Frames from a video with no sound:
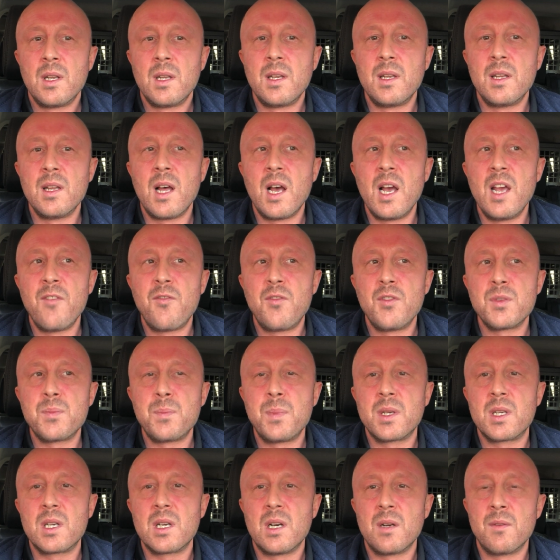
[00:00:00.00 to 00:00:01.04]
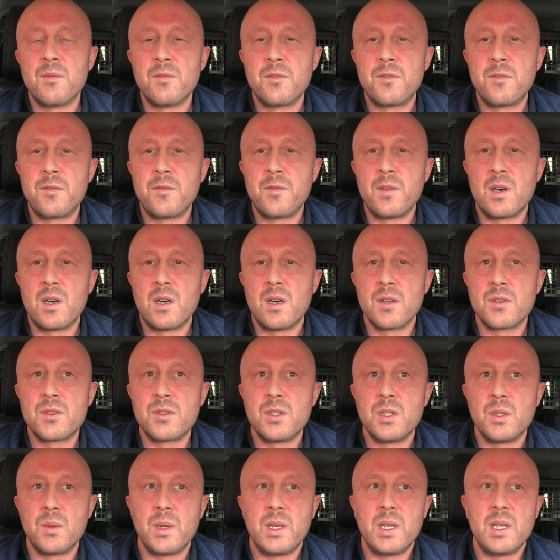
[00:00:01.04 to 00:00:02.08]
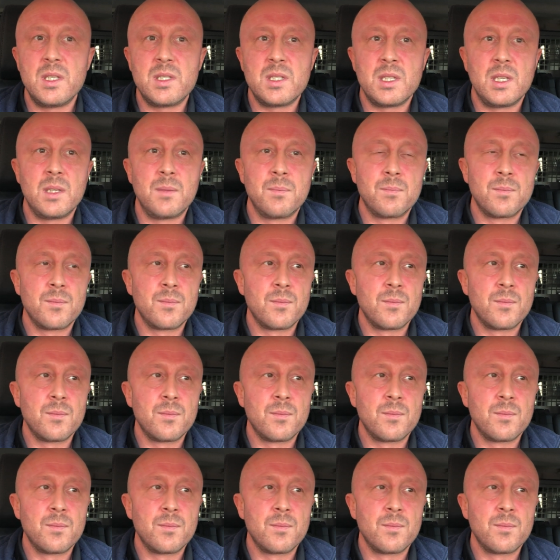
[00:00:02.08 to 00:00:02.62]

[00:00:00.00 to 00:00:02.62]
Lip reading: Life has become far too easy.